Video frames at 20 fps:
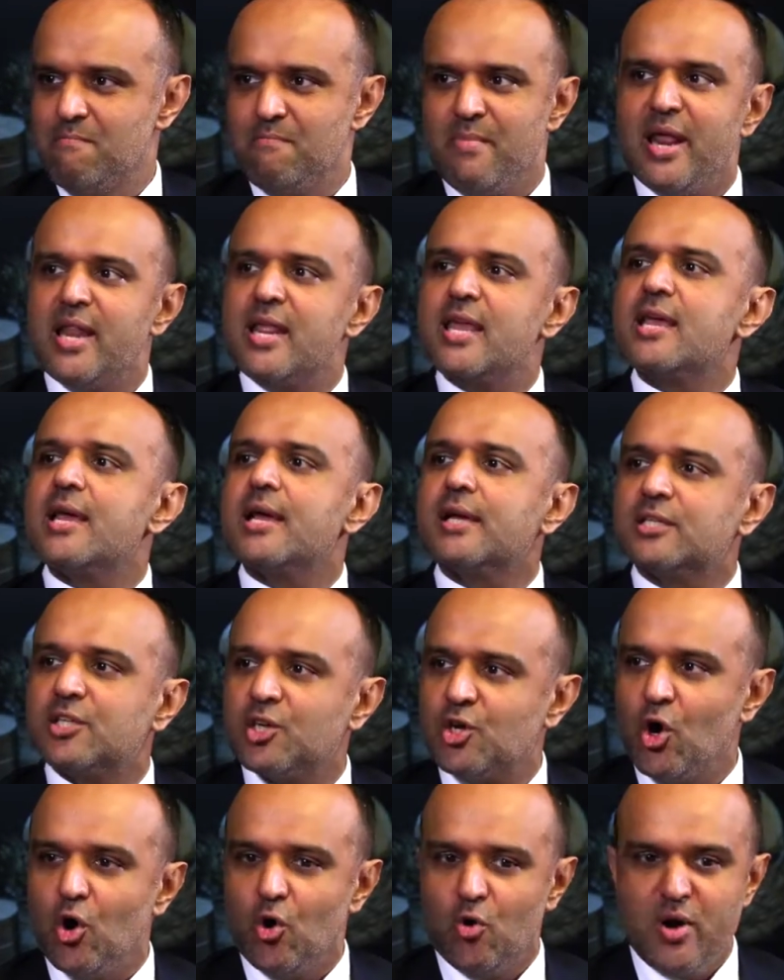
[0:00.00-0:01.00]
many years
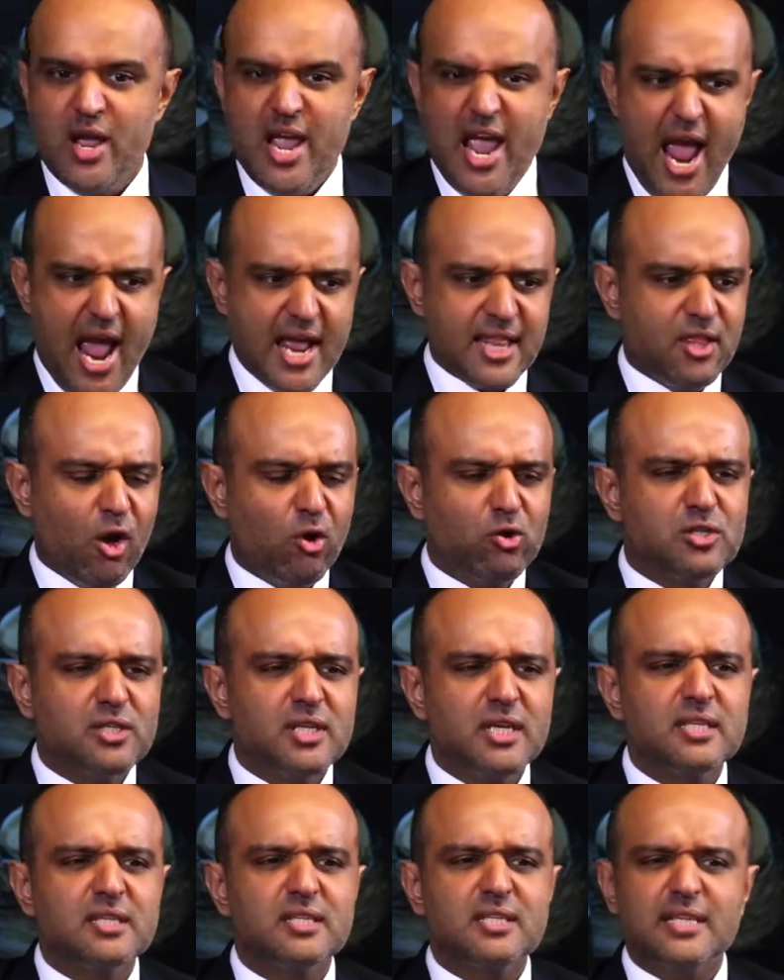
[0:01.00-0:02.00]
ago. And those
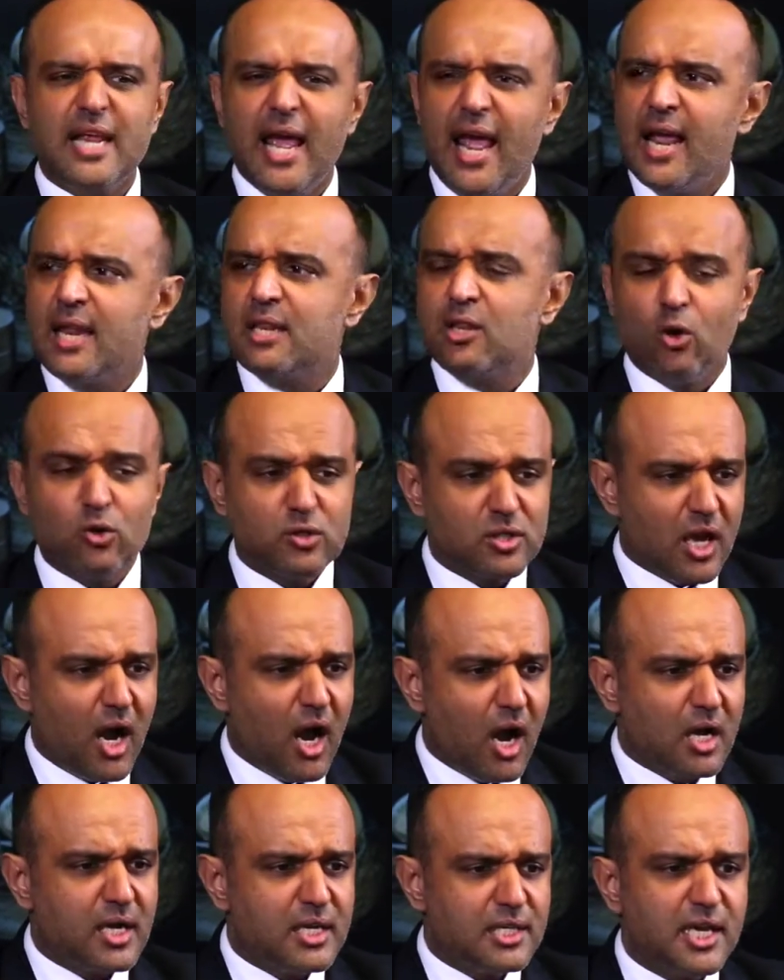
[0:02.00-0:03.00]
things stand, those
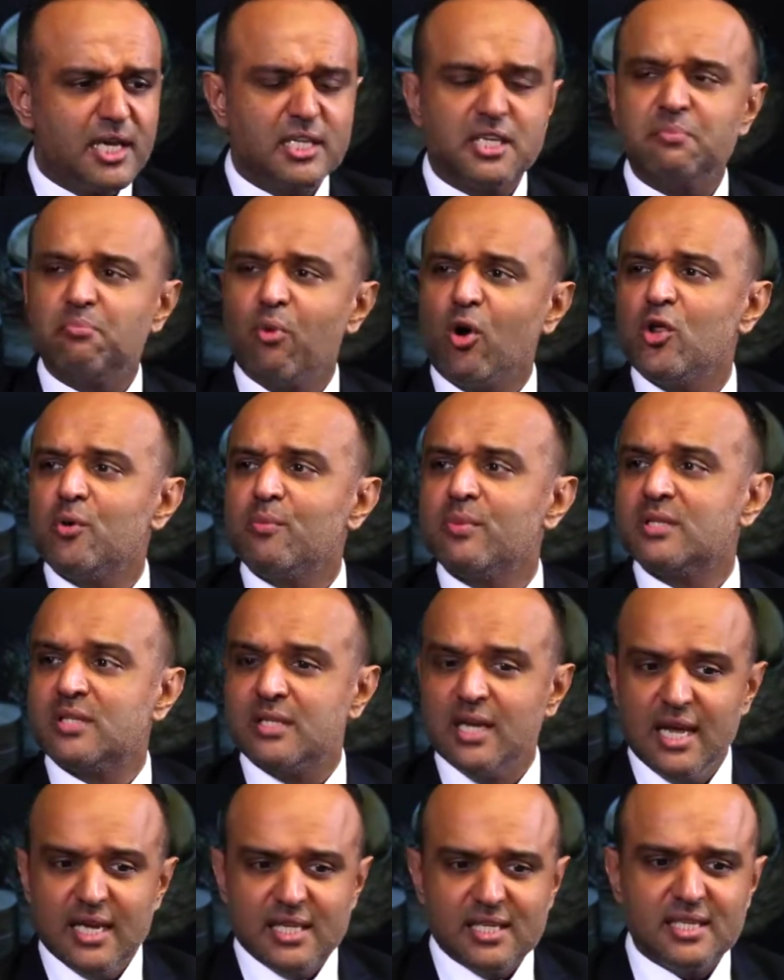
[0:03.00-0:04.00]
architects and monuments
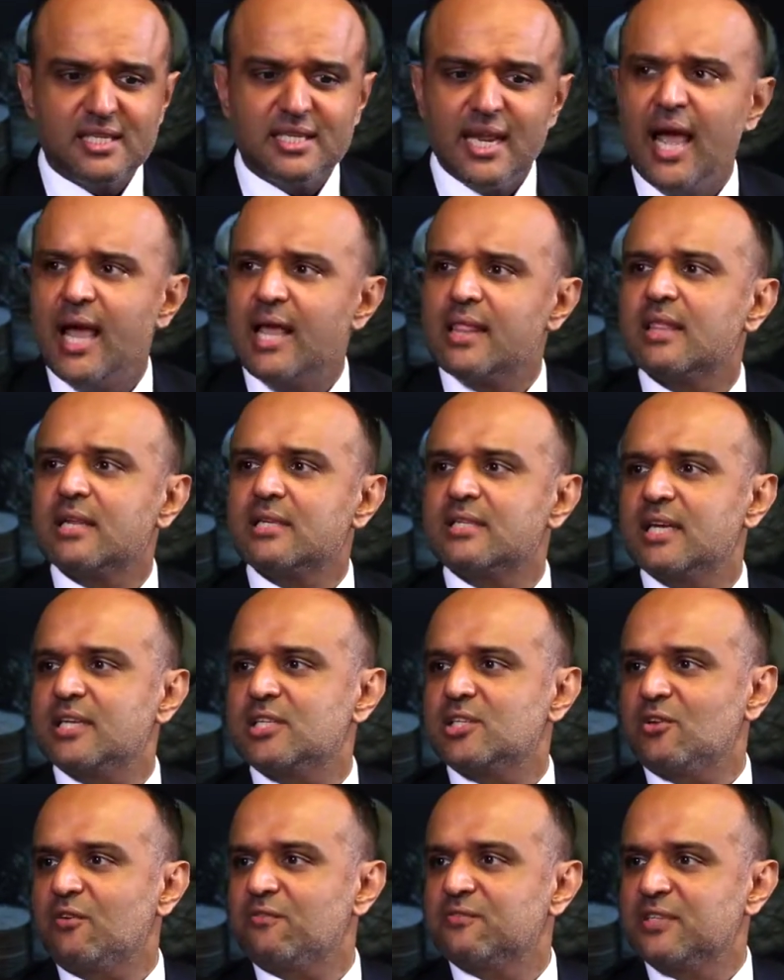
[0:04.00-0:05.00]
stand the
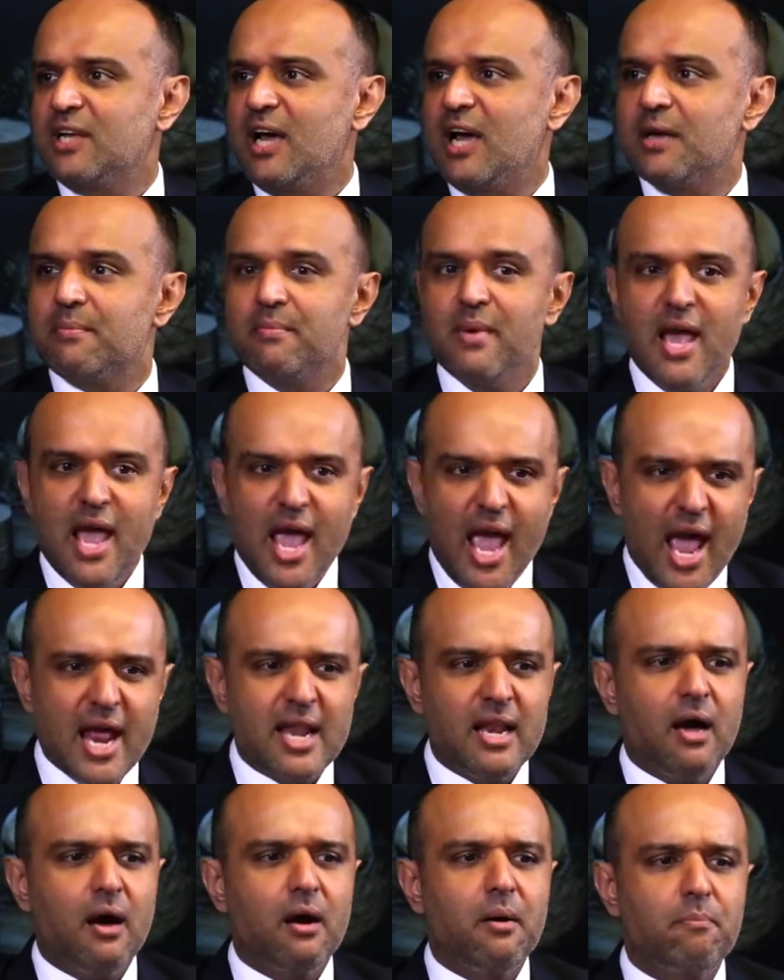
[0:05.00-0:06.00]
test of time
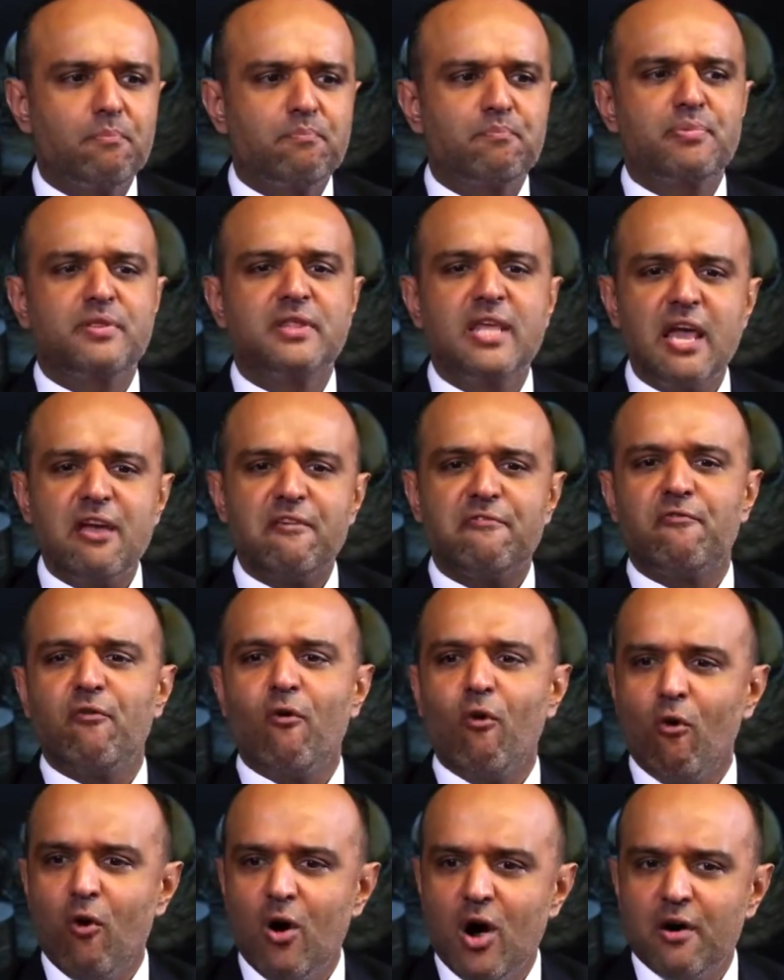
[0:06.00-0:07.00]
and are
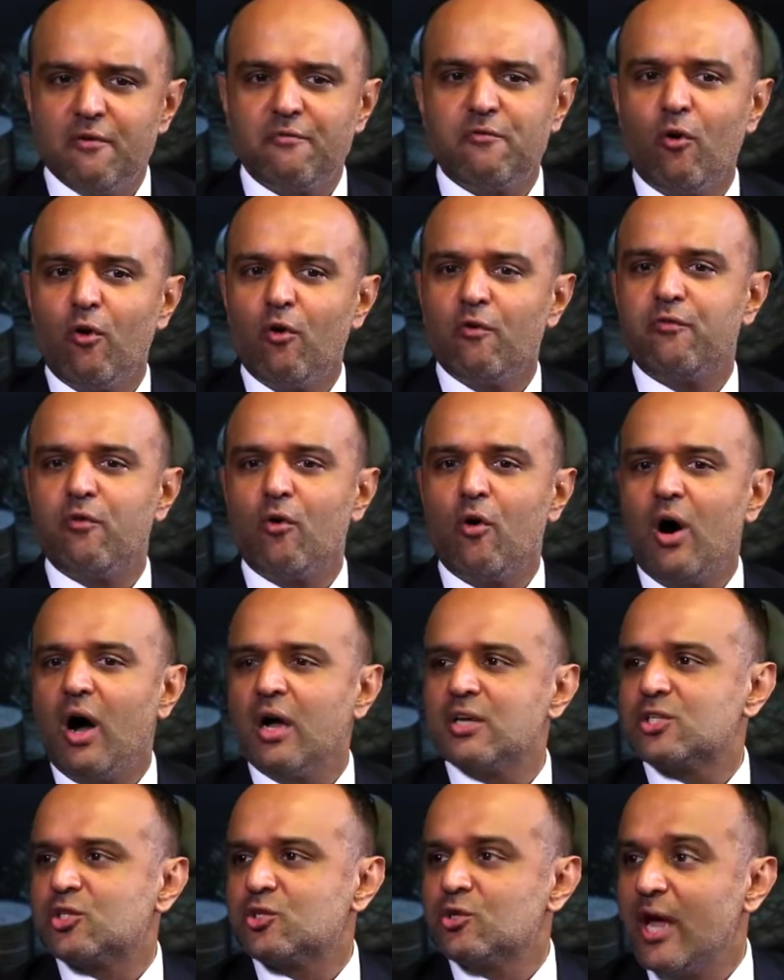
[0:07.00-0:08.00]
therefore for
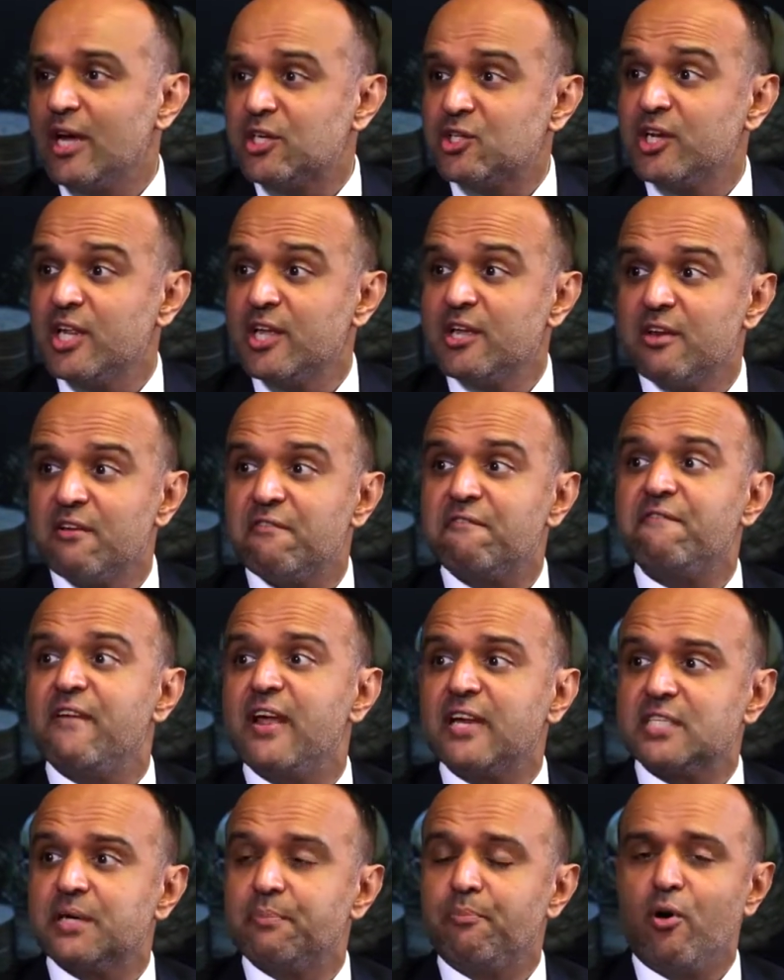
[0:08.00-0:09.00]
us to actually
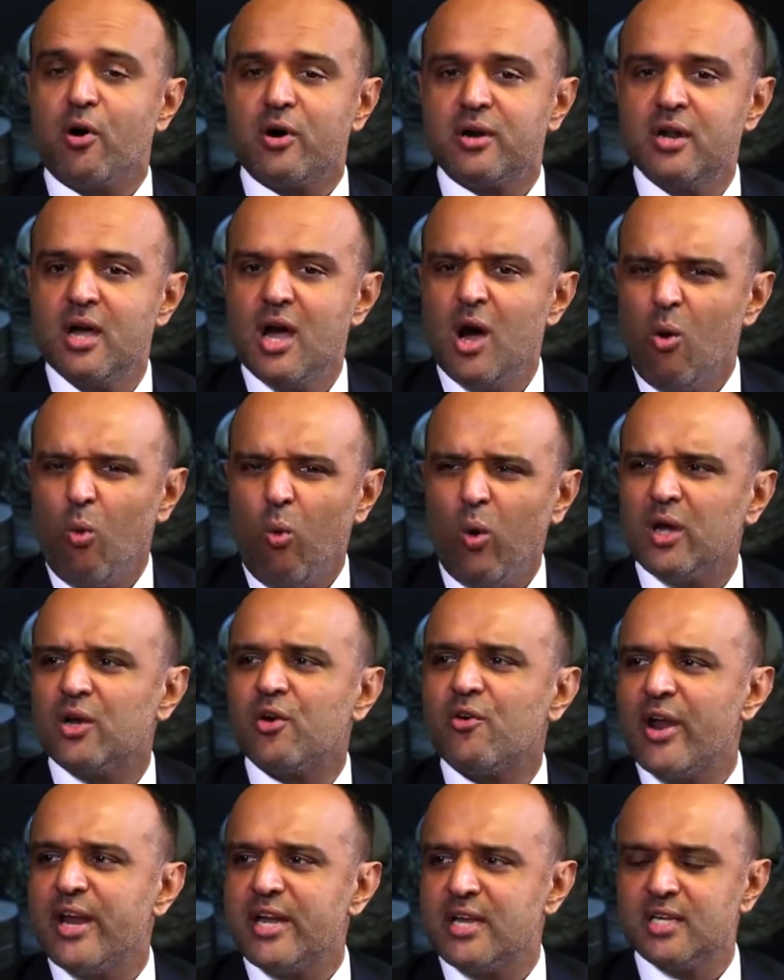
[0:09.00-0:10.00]
reflect upon what
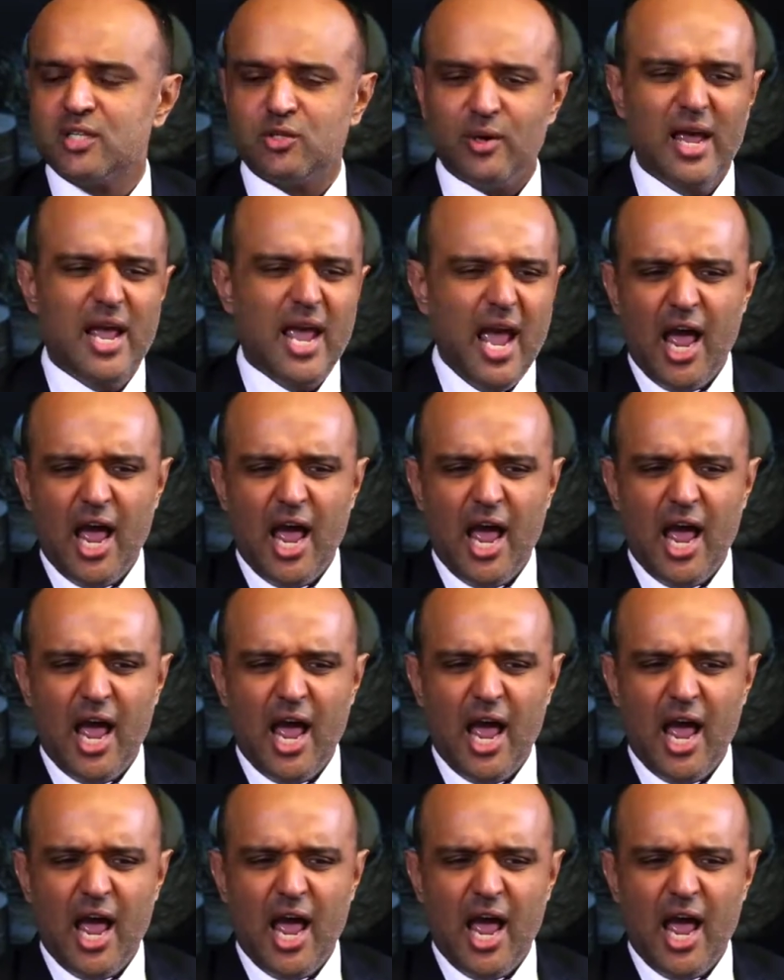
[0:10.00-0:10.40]
greatness.